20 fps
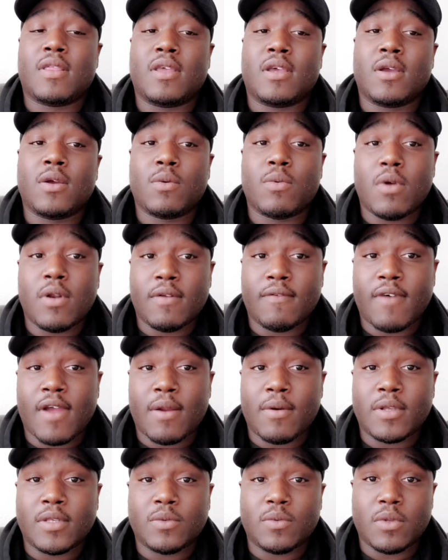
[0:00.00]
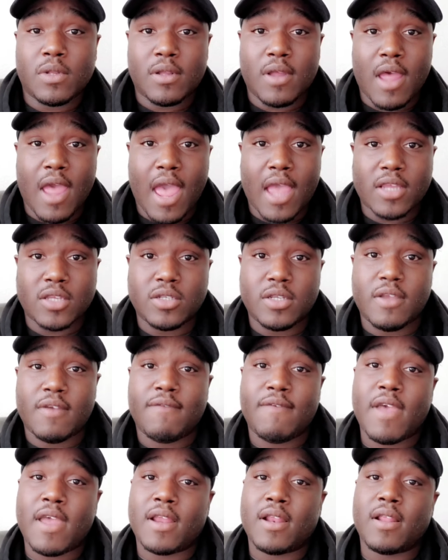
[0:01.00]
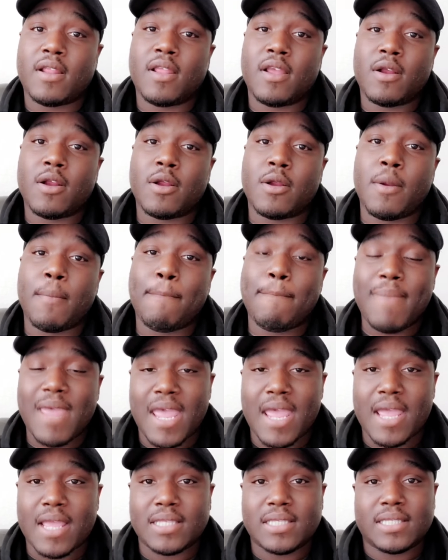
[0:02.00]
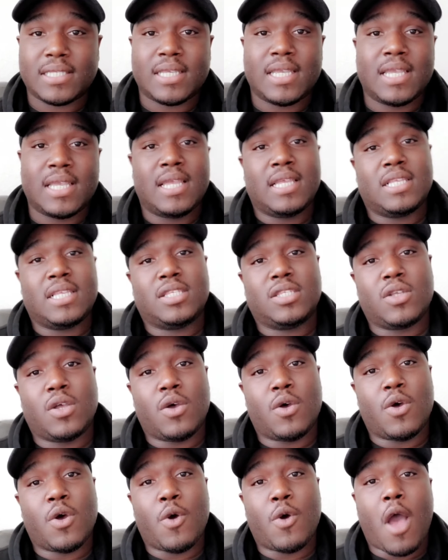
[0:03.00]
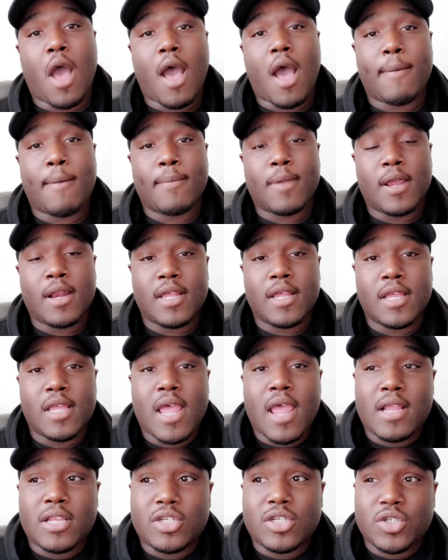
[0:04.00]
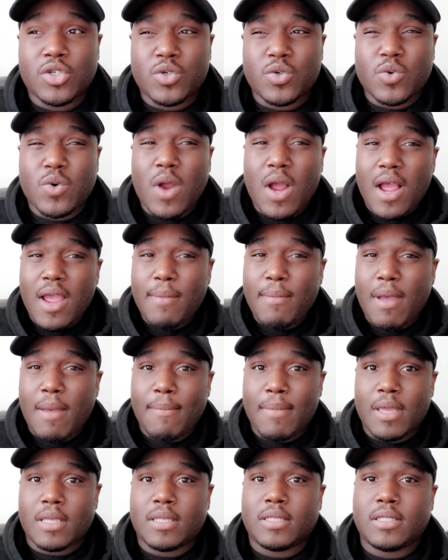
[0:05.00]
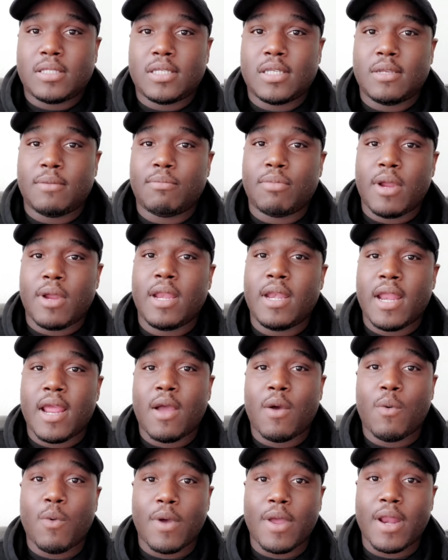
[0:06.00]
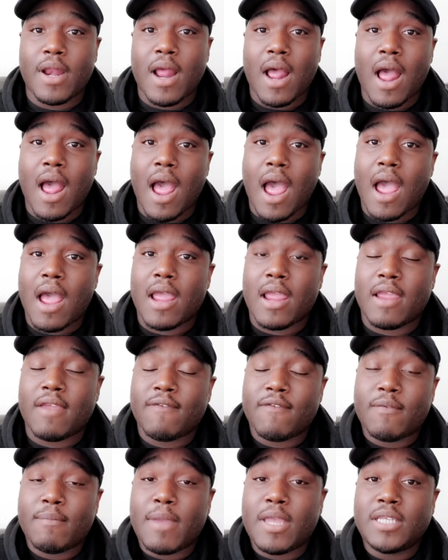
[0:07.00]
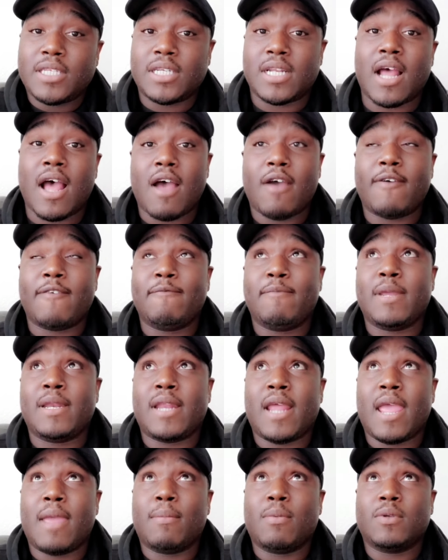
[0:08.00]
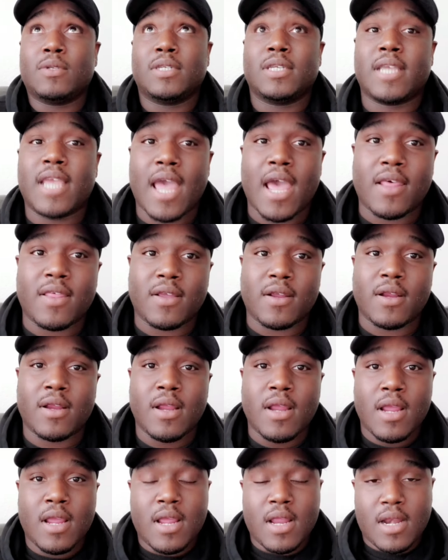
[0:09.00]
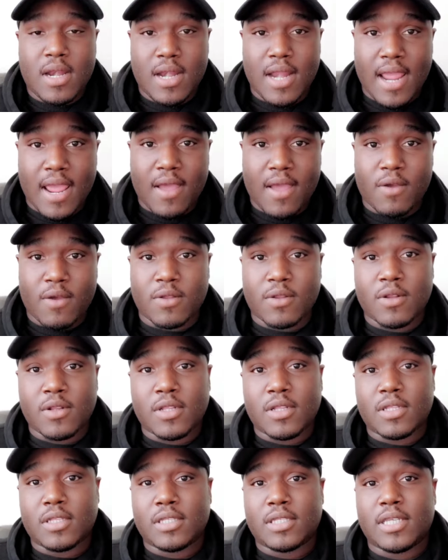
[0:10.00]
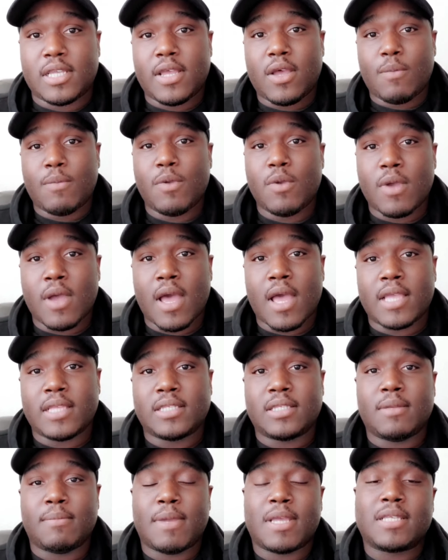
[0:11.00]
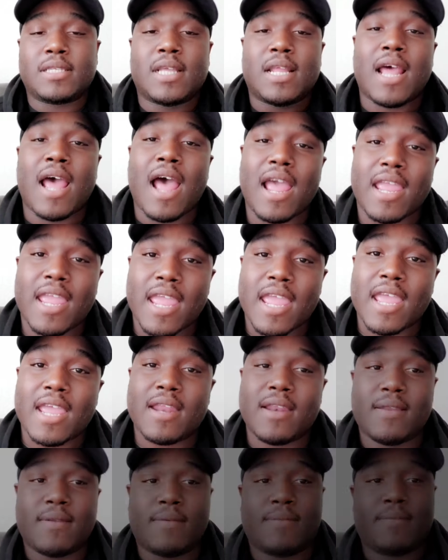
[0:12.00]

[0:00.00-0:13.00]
the coronavirus will actually affect their pets. So I'm gonna try my best to break down what information I've been able to gather down to help you guys the best that I can.